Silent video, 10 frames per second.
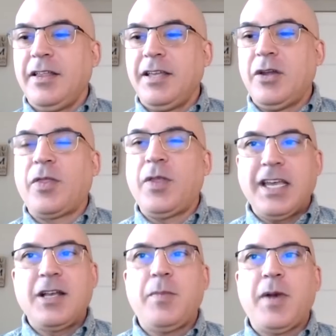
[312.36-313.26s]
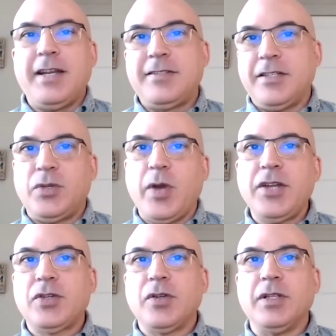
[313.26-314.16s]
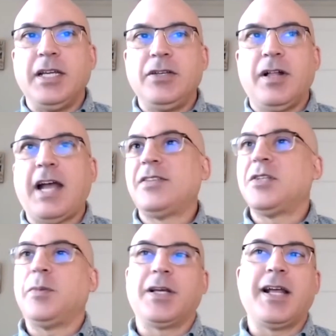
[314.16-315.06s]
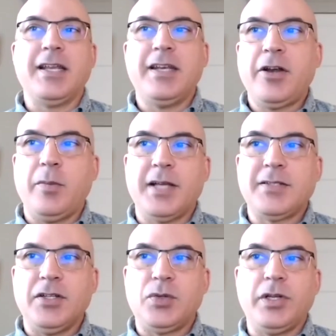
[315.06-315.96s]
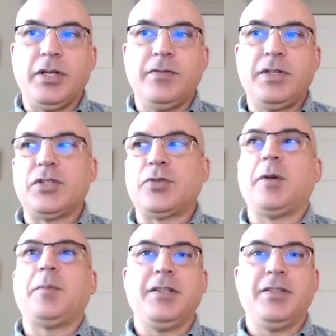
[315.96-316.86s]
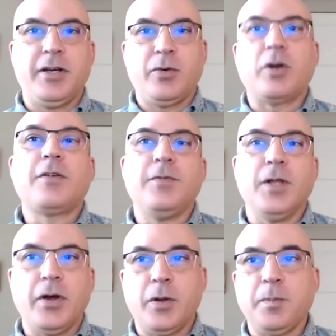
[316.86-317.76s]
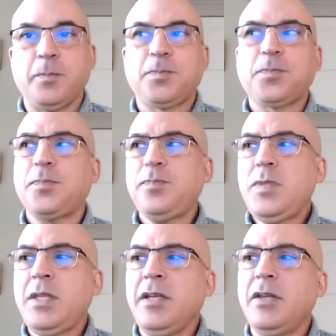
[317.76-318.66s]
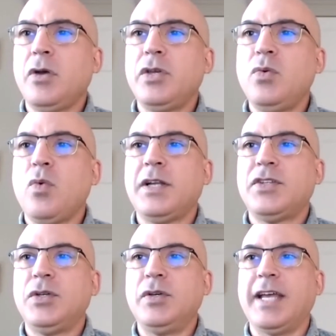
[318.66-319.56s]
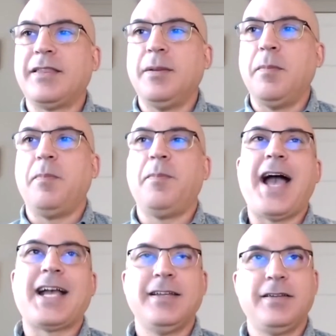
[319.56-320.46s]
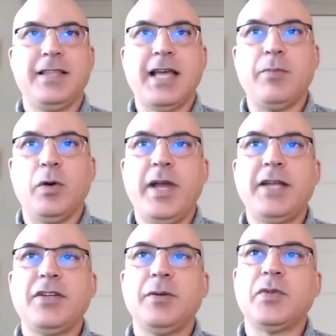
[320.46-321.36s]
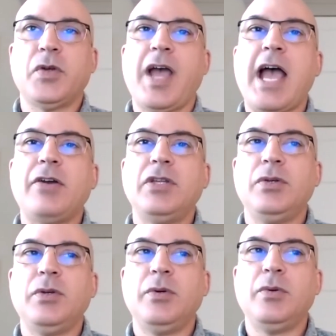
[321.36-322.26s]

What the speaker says: thinking about it situationally, you'll have something like an error message where you've disrupted their workflow. You want to get them back into that momentum. So how do you,